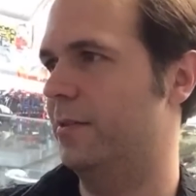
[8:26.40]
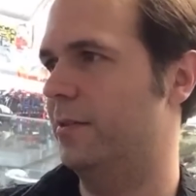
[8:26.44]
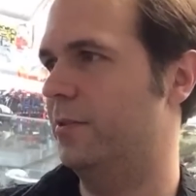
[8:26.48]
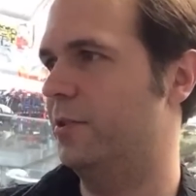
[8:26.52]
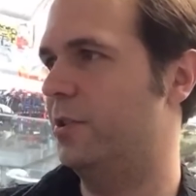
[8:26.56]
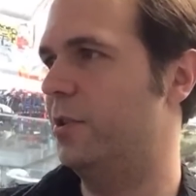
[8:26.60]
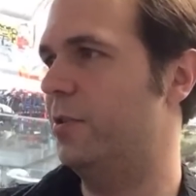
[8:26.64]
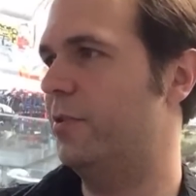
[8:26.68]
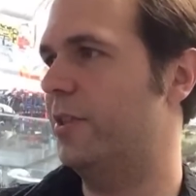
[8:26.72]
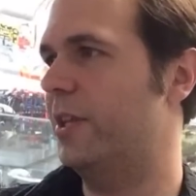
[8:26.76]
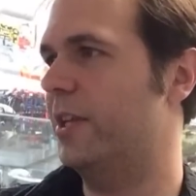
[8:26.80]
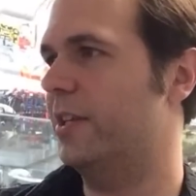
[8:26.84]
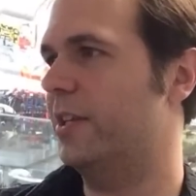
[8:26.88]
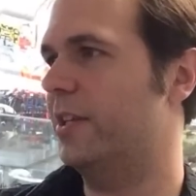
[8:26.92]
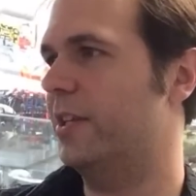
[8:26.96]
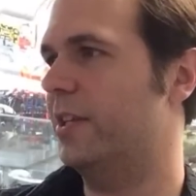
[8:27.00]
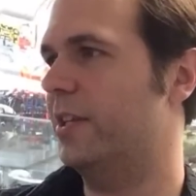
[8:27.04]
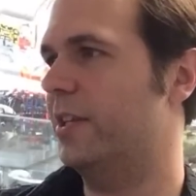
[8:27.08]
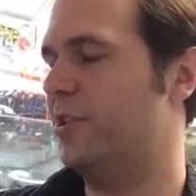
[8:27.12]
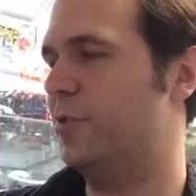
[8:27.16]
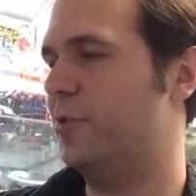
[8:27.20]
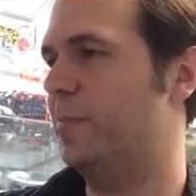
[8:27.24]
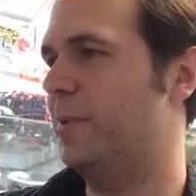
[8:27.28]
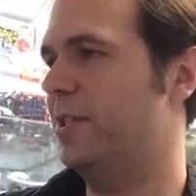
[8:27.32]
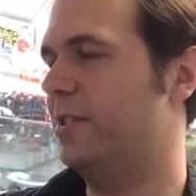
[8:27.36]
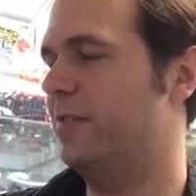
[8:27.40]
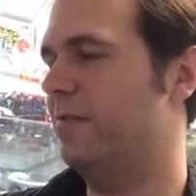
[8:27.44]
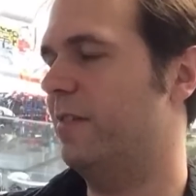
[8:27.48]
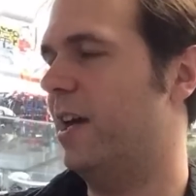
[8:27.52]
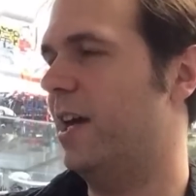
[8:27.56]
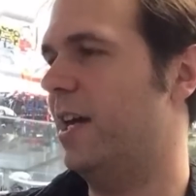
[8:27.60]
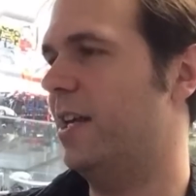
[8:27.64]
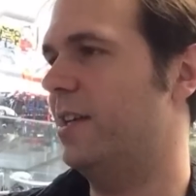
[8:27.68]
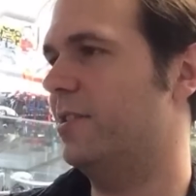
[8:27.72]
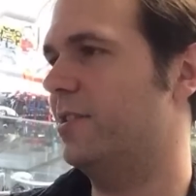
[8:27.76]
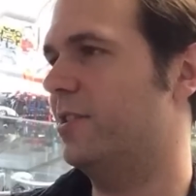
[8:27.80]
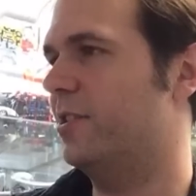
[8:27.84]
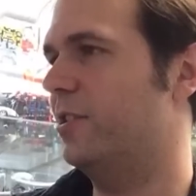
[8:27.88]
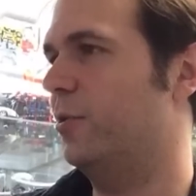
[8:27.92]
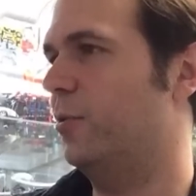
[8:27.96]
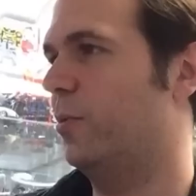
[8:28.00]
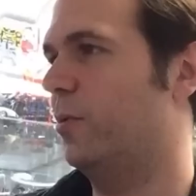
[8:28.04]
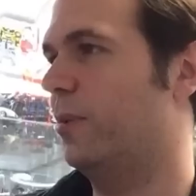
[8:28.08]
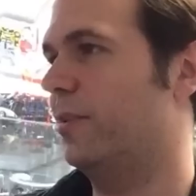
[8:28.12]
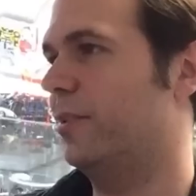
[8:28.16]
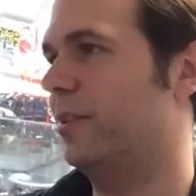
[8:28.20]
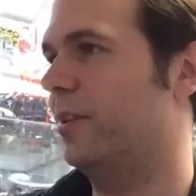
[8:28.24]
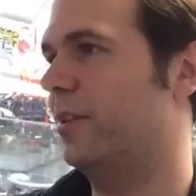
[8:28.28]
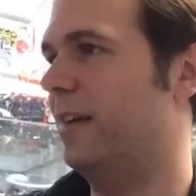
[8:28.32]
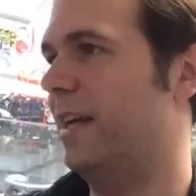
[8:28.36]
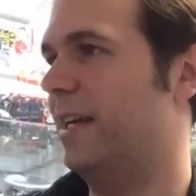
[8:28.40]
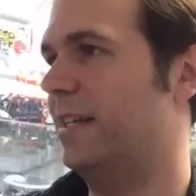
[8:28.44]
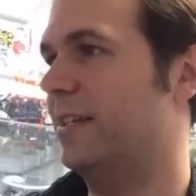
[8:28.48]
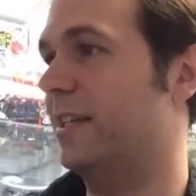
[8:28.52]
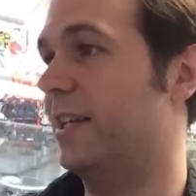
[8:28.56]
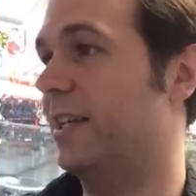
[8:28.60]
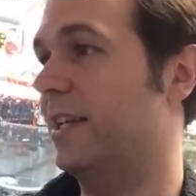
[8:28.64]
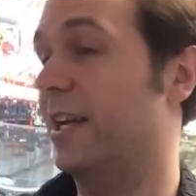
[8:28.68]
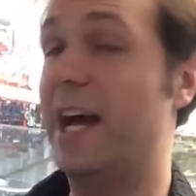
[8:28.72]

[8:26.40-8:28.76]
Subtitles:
you think the Masterpiece line is still worth collecting?